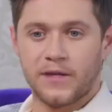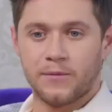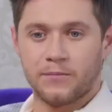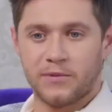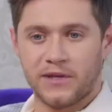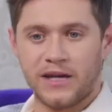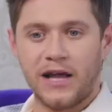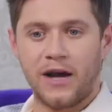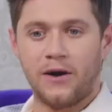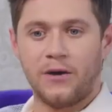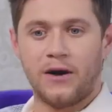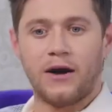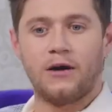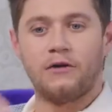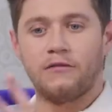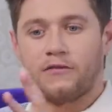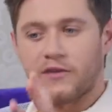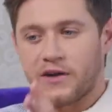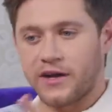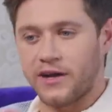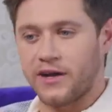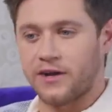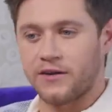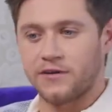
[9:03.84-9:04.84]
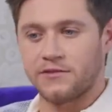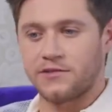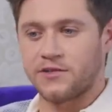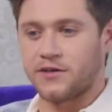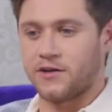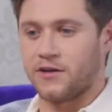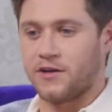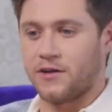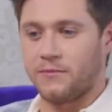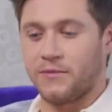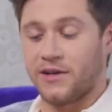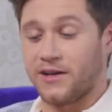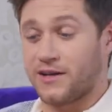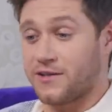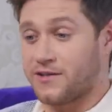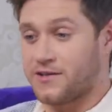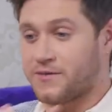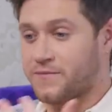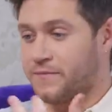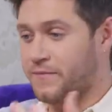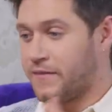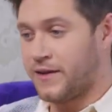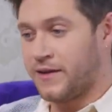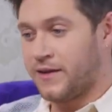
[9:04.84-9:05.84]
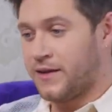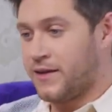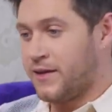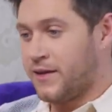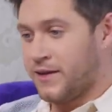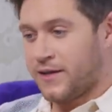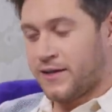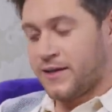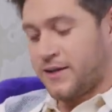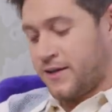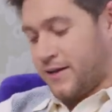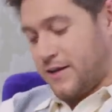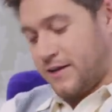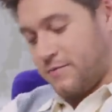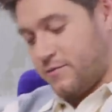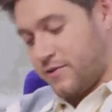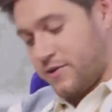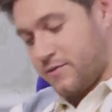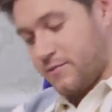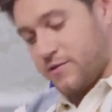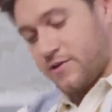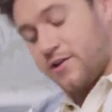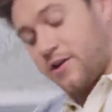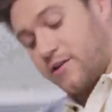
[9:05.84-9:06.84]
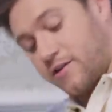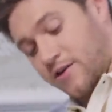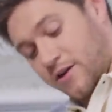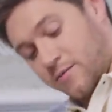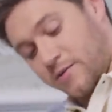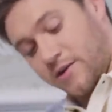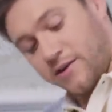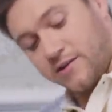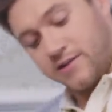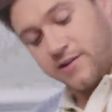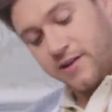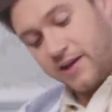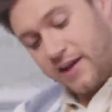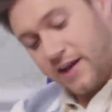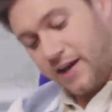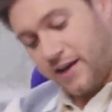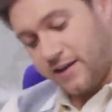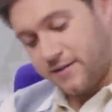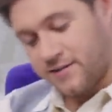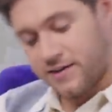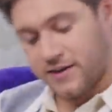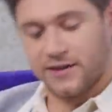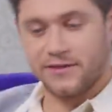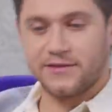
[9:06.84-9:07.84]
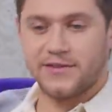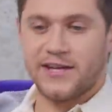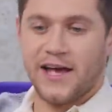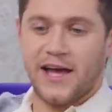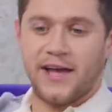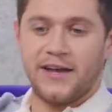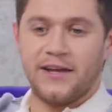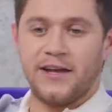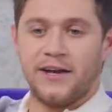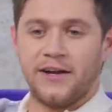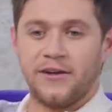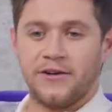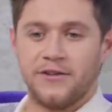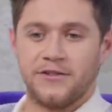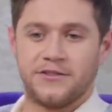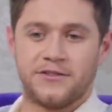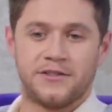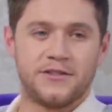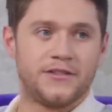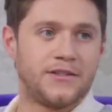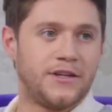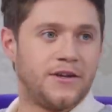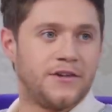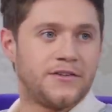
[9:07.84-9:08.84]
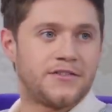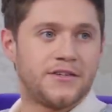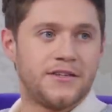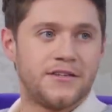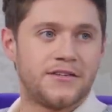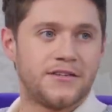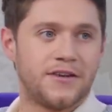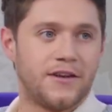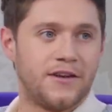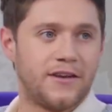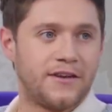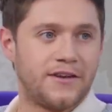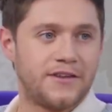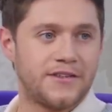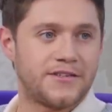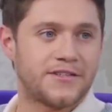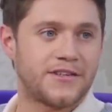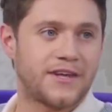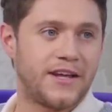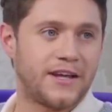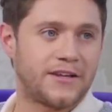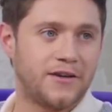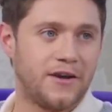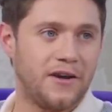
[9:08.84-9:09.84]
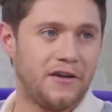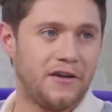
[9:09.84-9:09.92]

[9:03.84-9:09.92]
But now, over the years, you know, I mean, it's I mean, we're talking about it today. It's like ten years, you know, since all of this kicked